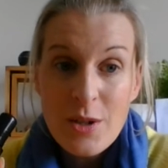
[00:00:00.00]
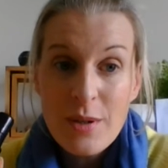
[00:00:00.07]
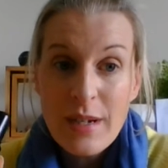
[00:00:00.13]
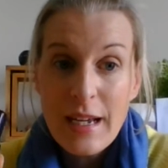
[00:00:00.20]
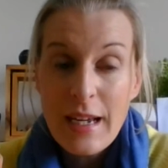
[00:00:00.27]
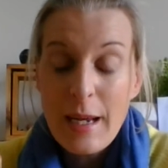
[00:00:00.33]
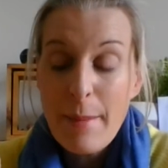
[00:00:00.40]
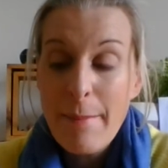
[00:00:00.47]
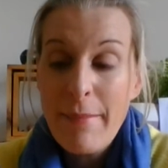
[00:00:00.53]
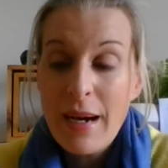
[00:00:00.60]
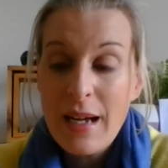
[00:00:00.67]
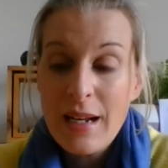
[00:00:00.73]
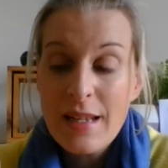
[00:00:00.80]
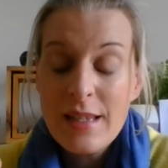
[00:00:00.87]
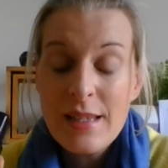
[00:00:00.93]
Okay,
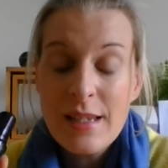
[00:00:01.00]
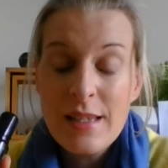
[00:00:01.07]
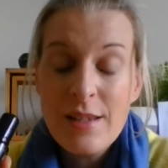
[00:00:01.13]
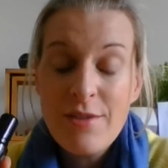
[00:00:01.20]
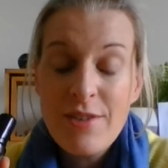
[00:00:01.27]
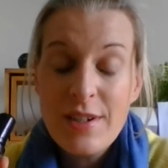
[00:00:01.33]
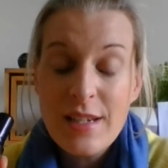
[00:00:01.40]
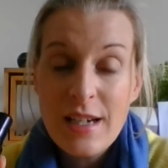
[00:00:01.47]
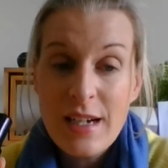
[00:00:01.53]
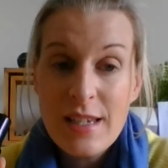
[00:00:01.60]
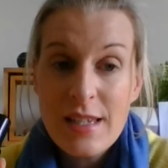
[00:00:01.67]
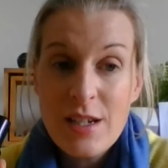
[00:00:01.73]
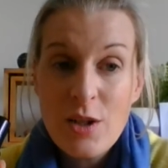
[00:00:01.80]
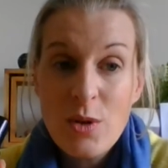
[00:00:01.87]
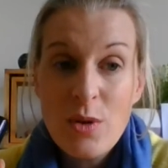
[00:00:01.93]
Balance is a
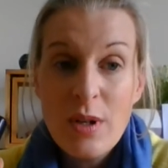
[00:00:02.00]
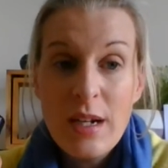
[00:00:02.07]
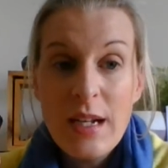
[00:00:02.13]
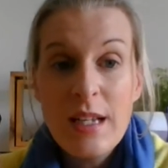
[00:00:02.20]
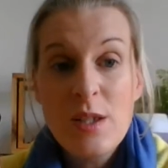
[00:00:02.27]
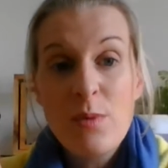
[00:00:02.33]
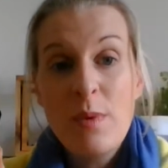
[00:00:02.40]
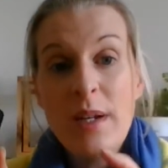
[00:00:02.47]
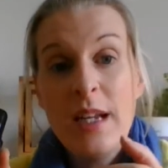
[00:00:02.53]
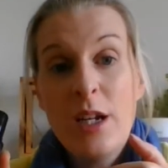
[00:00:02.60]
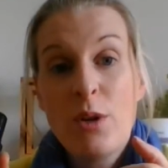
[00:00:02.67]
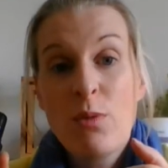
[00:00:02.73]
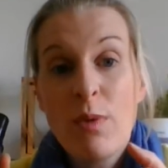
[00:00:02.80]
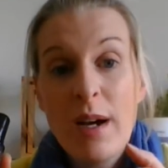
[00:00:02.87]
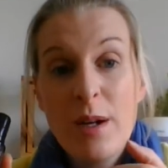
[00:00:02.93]
fantastic oil. It's really
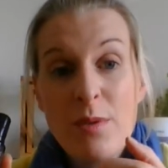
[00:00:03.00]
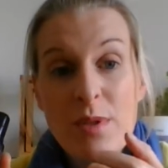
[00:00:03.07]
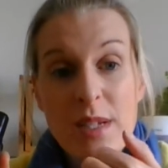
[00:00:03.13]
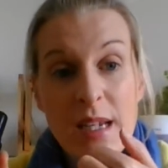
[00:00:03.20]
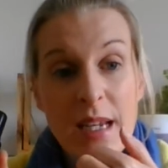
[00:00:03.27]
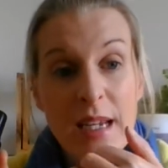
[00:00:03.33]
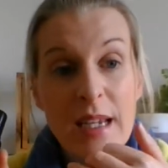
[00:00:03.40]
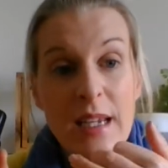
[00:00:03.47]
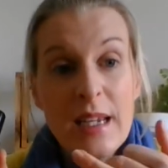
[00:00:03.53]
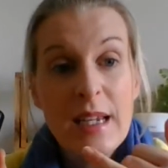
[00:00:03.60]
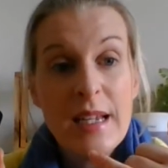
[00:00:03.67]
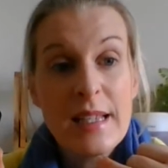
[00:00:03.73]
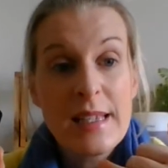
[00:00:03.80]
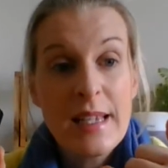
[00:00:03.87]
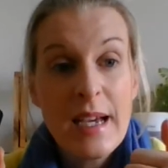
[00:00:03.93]
grounding,
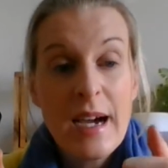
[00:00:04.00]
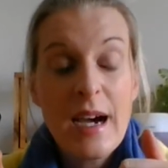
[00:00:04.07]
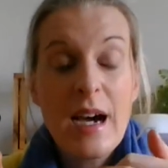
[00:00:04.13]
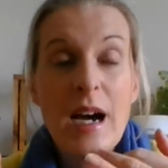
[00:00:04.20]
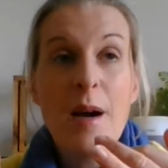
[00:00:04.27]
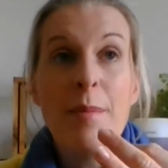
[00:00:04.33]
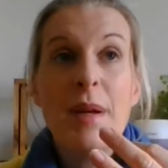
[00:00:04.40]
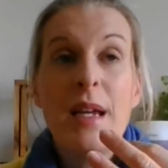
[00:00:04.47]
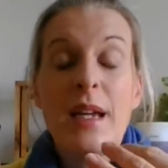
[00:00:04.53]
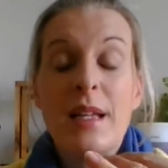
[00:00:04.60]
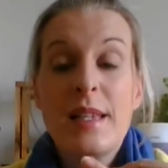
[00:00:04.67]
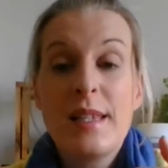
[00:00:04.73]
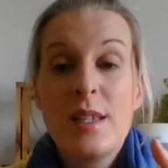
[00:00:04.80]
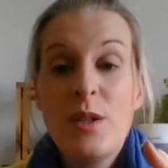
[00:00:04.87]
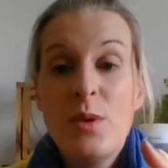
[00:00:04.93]
it's calming,
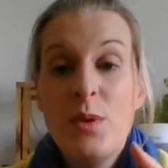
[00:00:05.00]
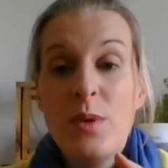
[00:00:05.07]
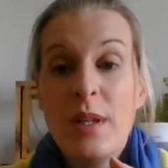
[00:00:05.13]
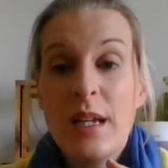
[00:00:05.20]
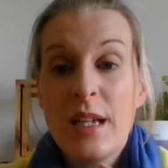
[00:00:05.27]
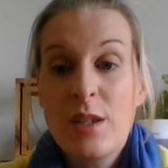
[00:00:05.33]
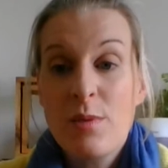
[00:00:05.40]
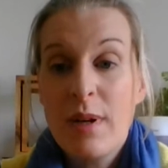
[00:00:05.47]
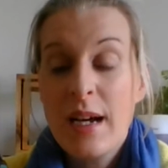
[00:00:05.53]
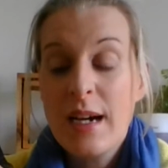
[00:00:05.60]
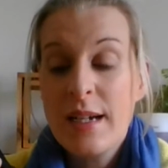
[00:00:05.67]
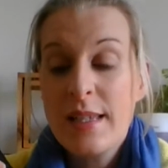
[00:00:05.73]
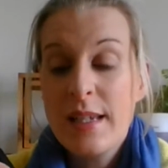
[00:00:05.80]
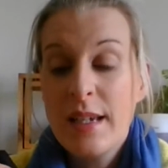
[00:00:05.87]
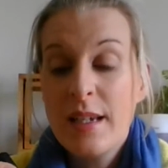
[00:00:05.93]
it's soothing, it's
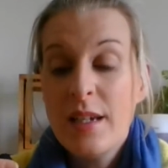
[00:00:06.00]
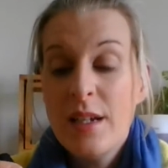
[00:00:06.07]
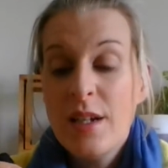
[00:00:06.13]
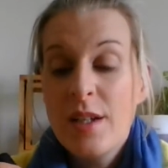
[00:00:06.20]
relaxing.